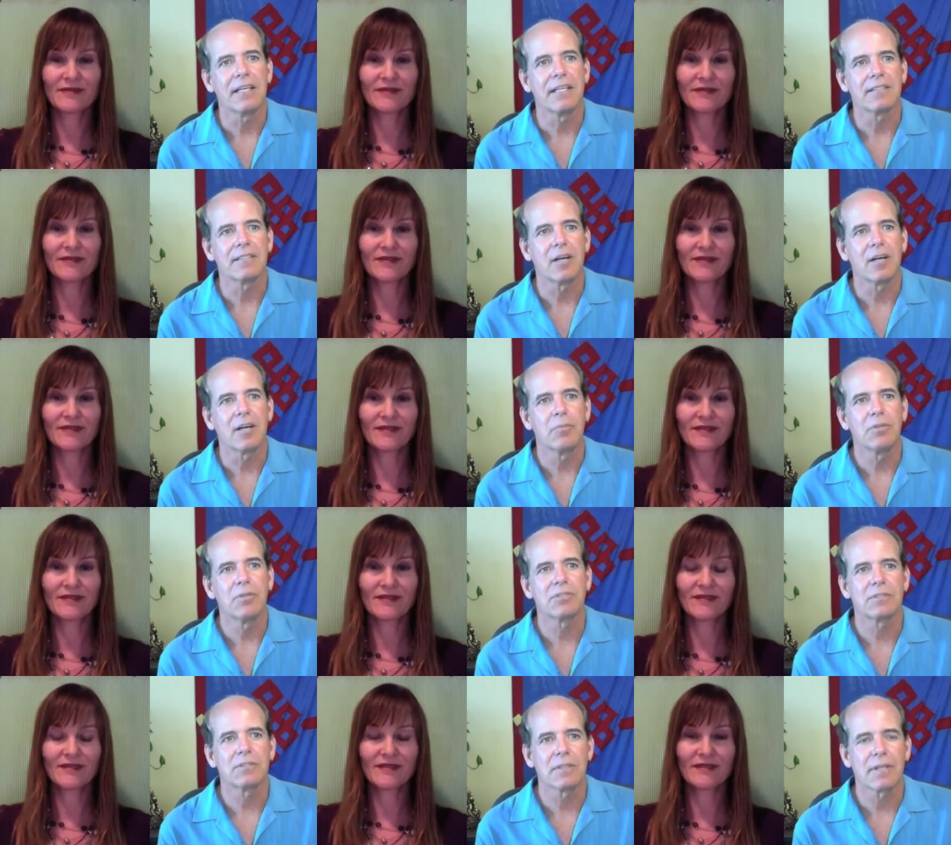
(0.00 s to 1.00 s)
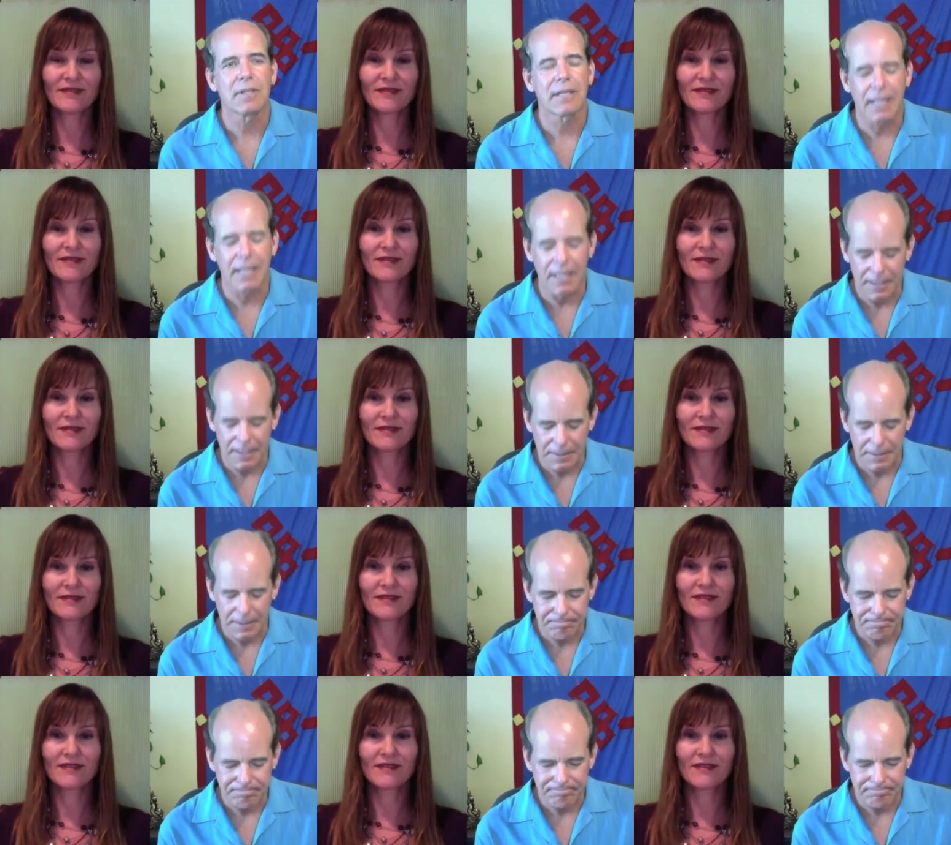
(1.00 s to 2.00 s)
Speaker 1: it's almost like a, um,
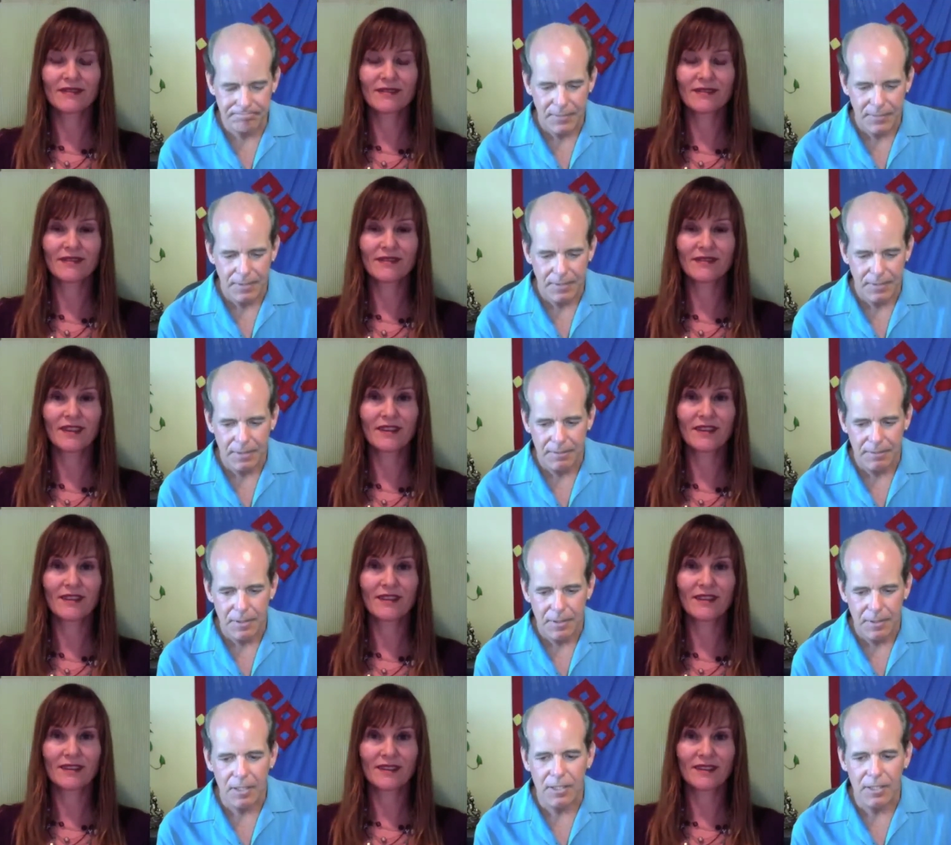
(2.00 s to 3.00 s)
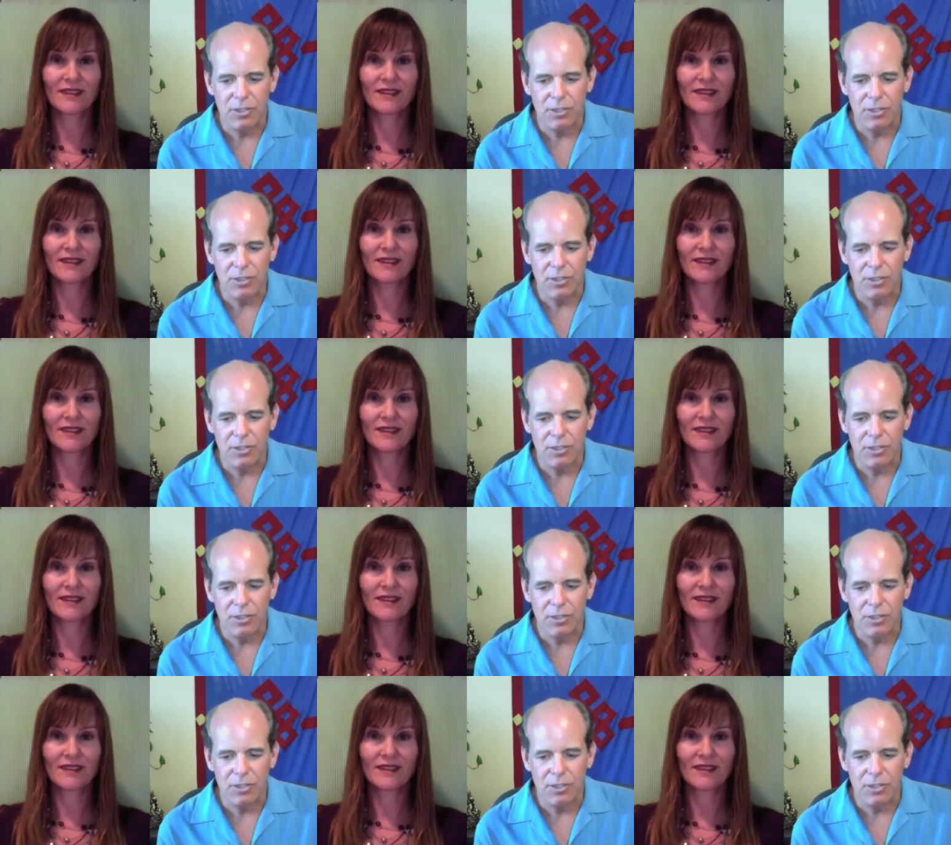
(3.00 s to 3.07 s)
it's